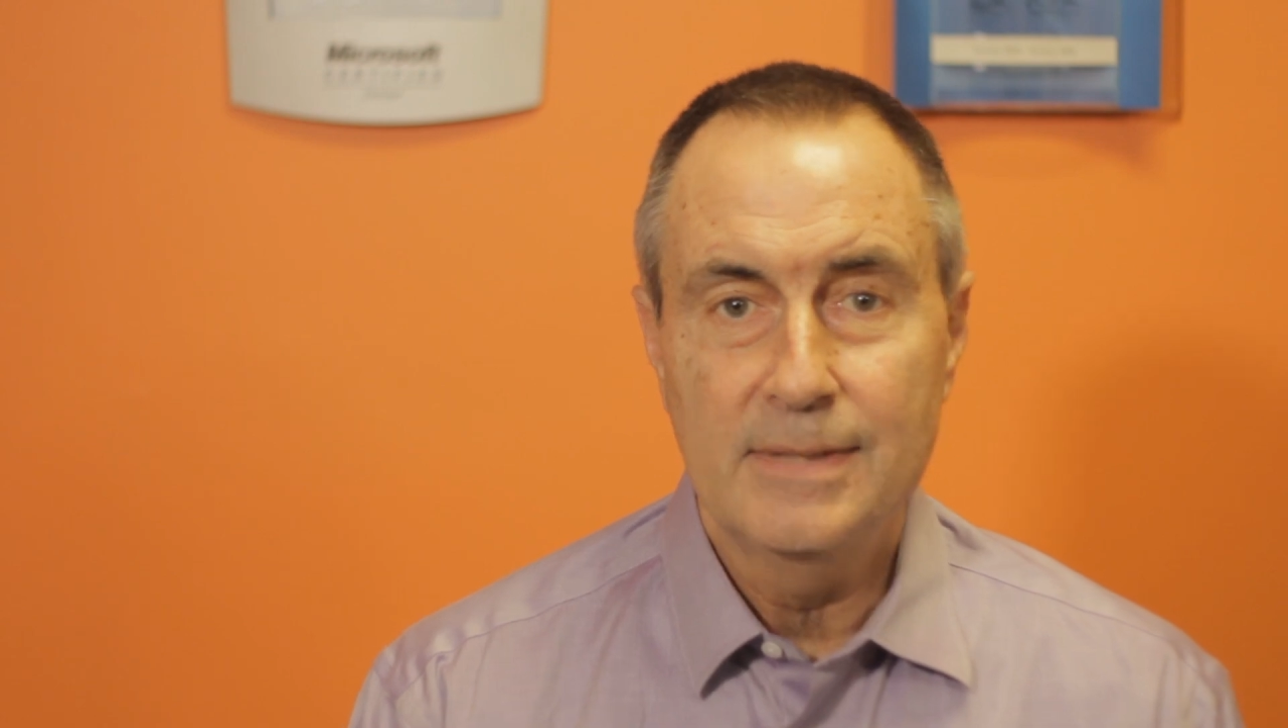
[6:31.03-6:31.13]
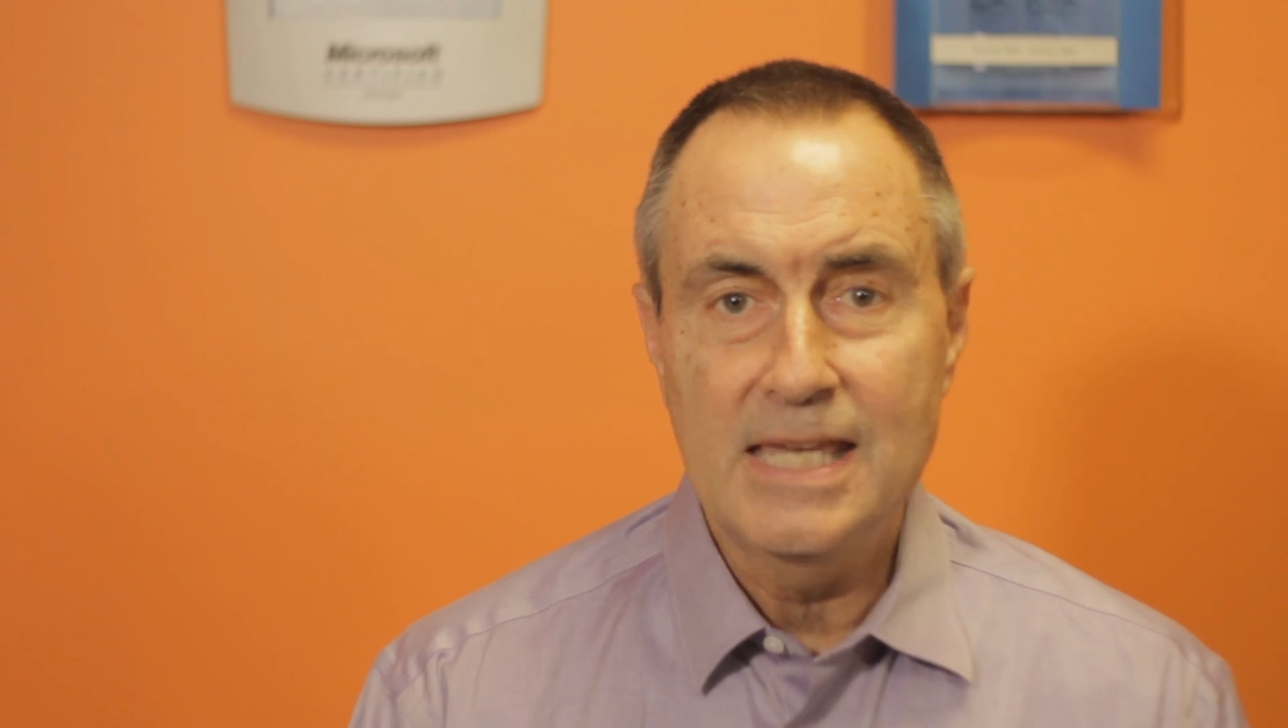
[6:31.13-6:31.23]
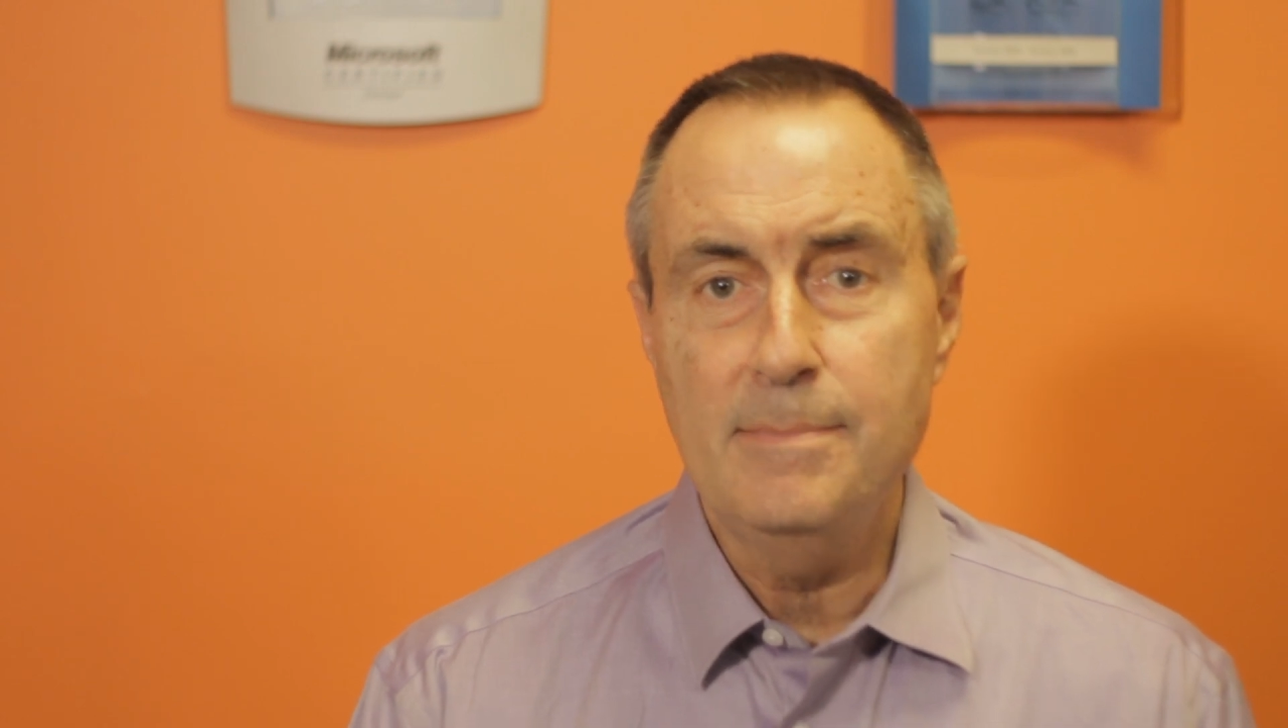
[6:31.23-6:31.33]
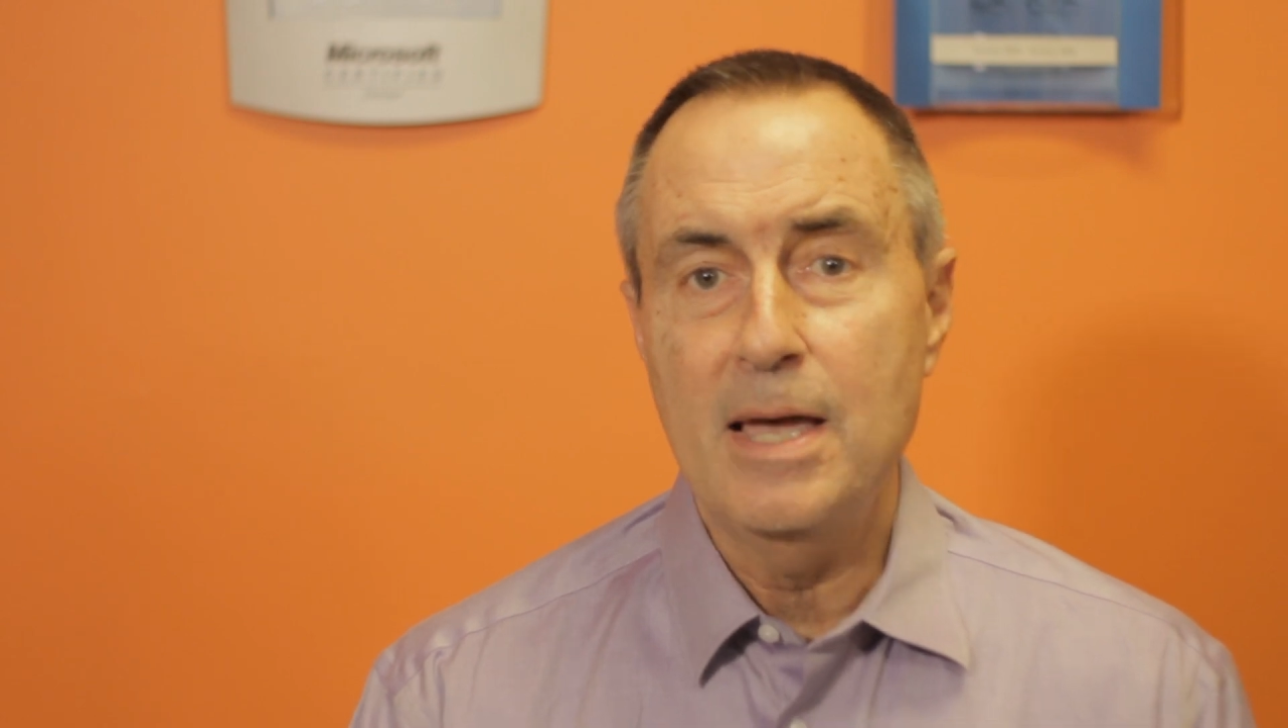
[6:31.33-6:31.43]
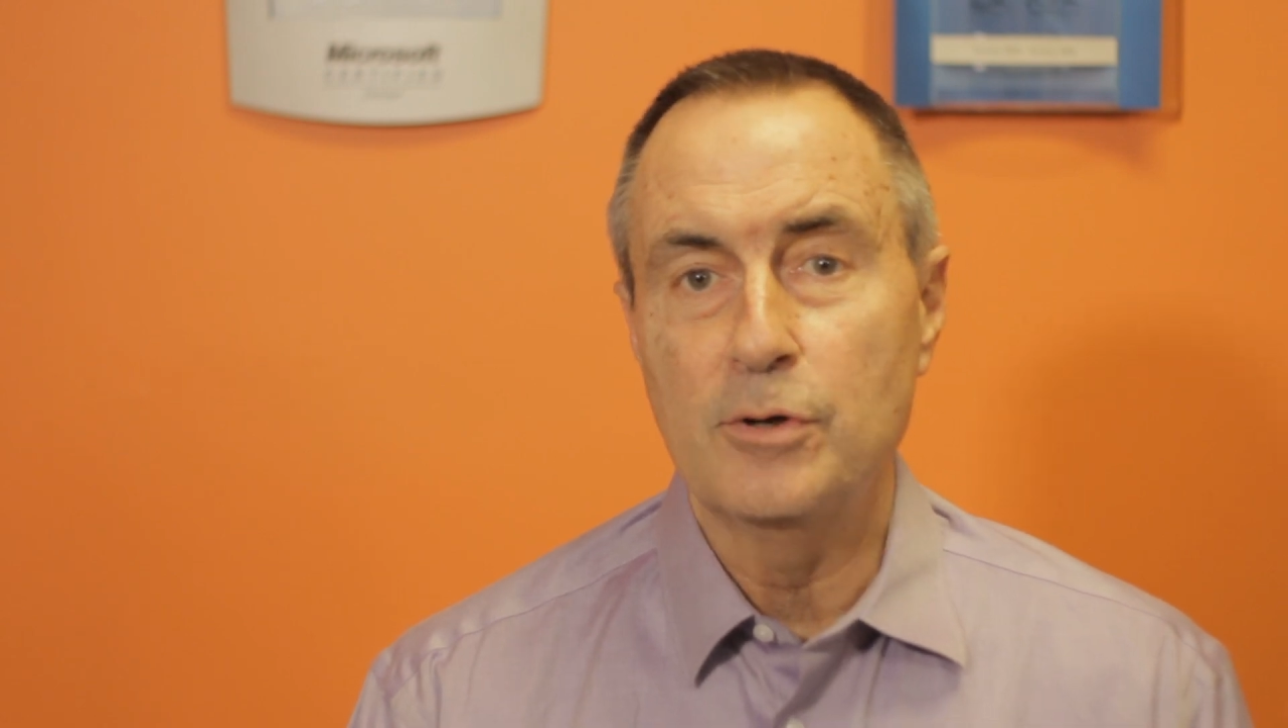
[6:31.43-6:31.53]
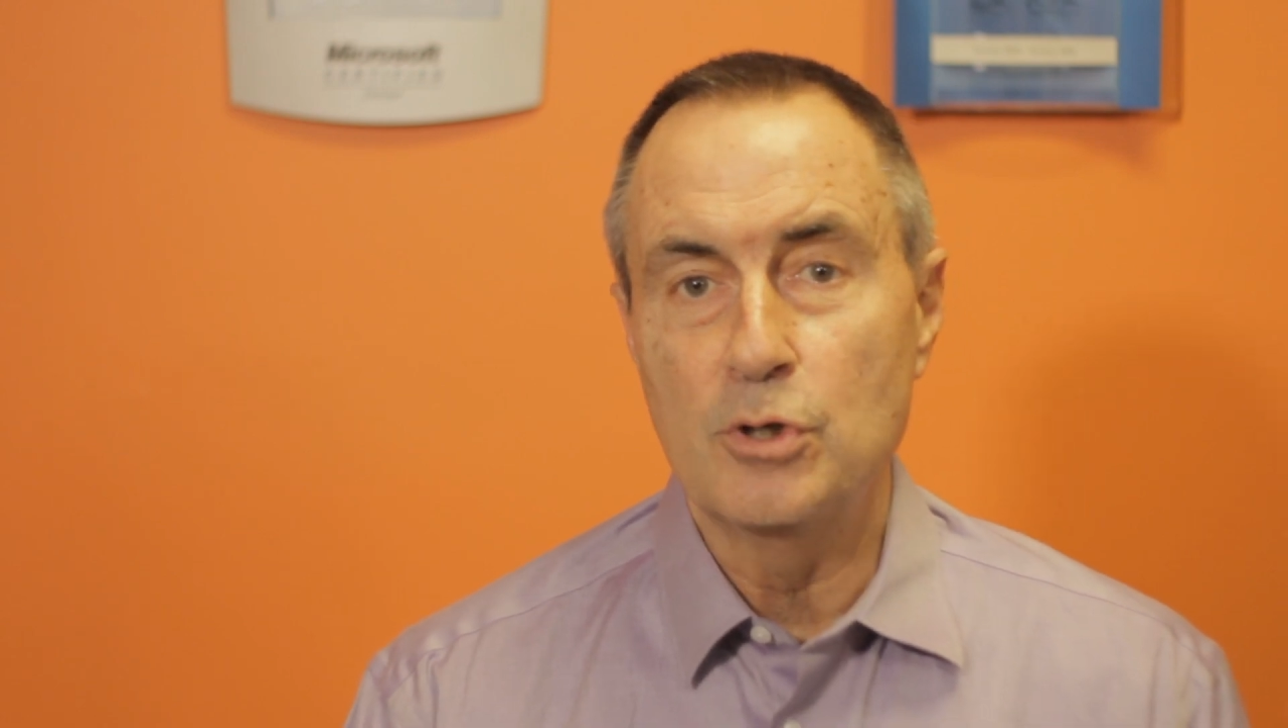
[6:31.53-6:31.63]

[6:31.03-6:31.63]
email